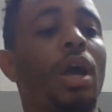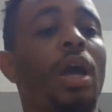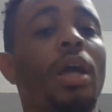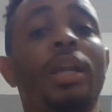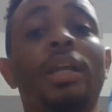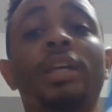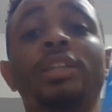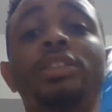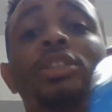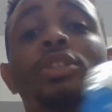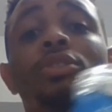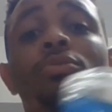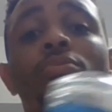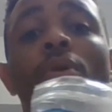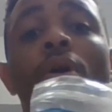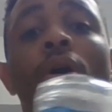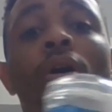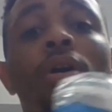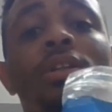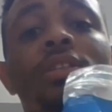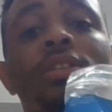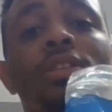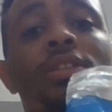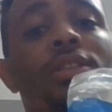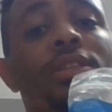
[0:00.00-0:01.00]
And this is
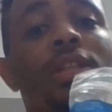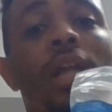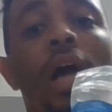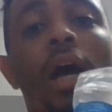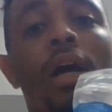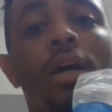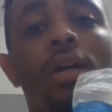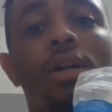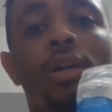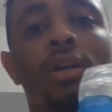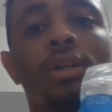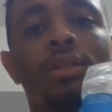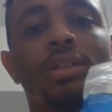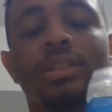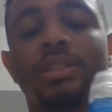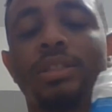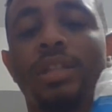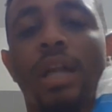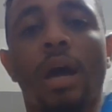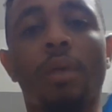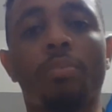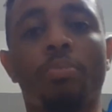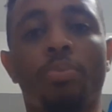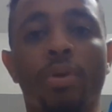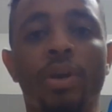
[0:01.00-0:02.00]
raw, this is not cooked, it's
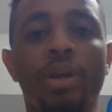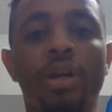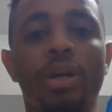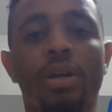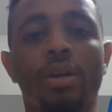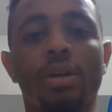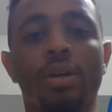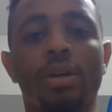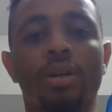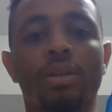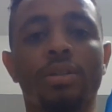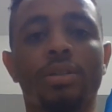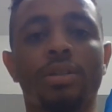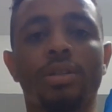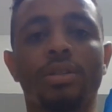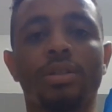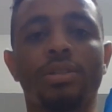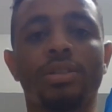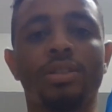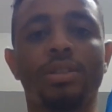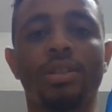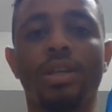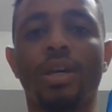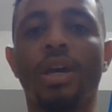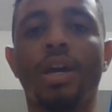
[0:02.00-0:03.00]
not pre-cooked,
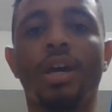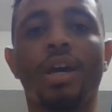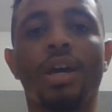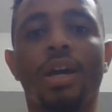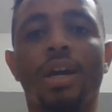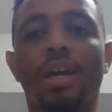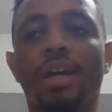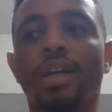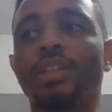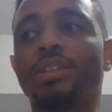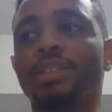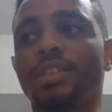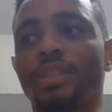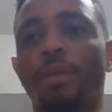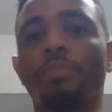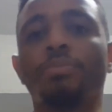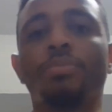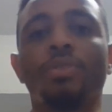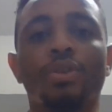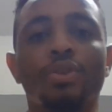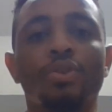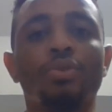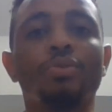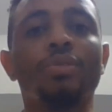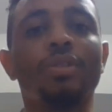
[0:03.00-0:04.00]
it's
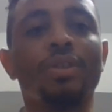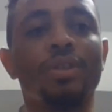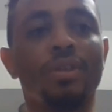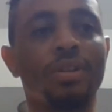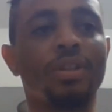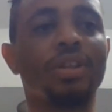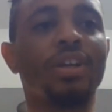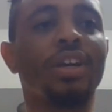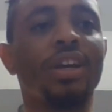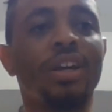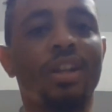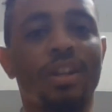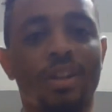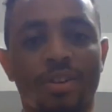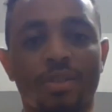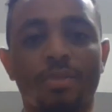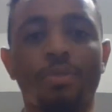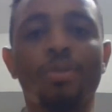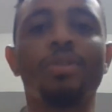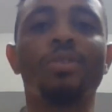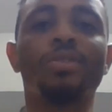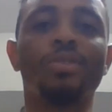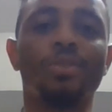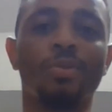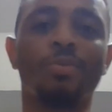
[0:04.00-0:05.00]
something you literally get
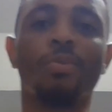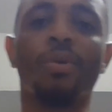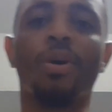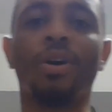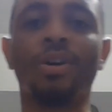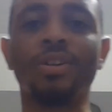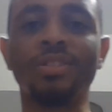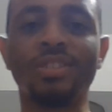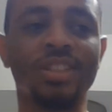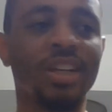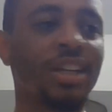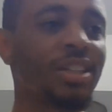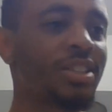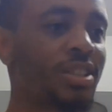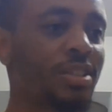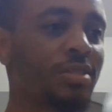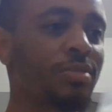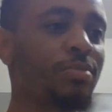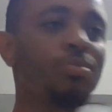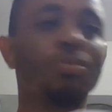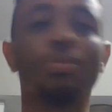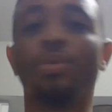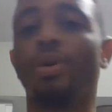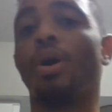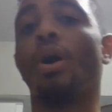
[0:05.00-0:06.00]
in the raw
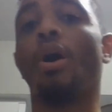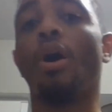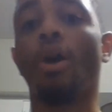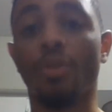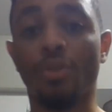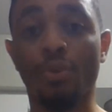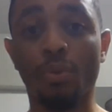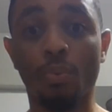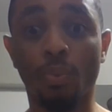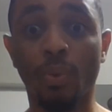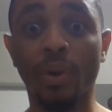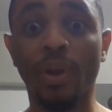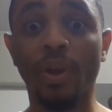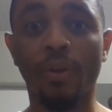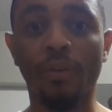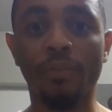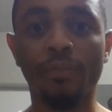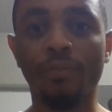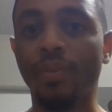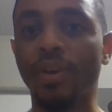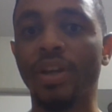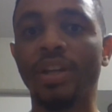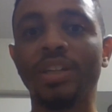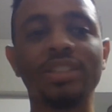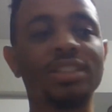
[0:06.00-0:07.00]
section. Well, all the real
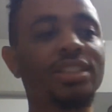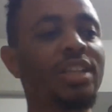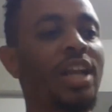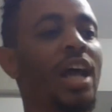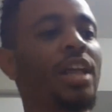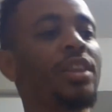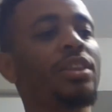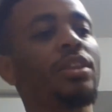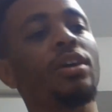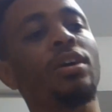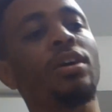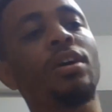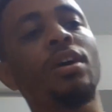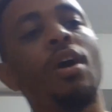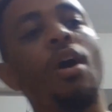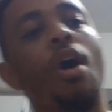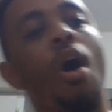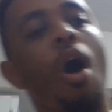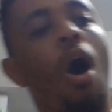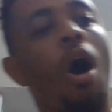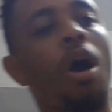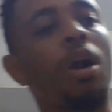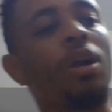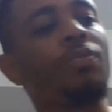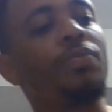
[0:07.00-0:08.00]
fish, not the
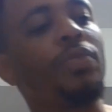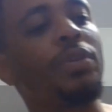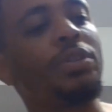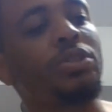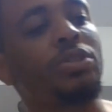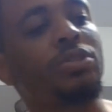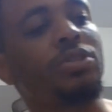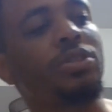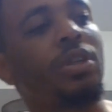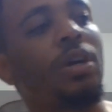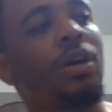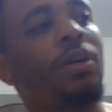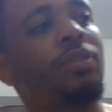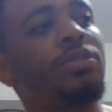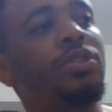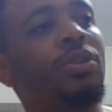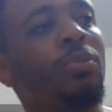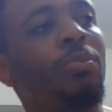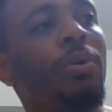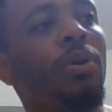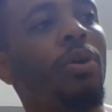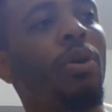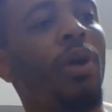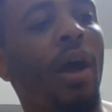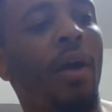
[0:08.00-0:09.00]
artificial stuff.
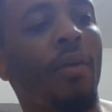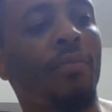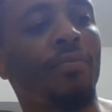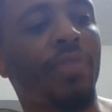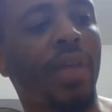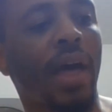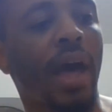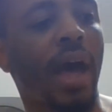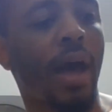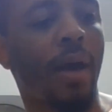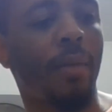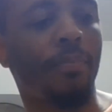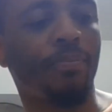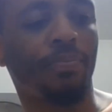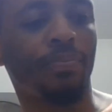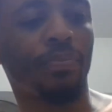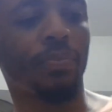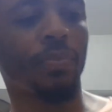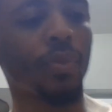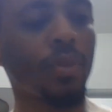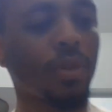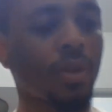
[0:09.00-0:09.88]
So we're gonna have that.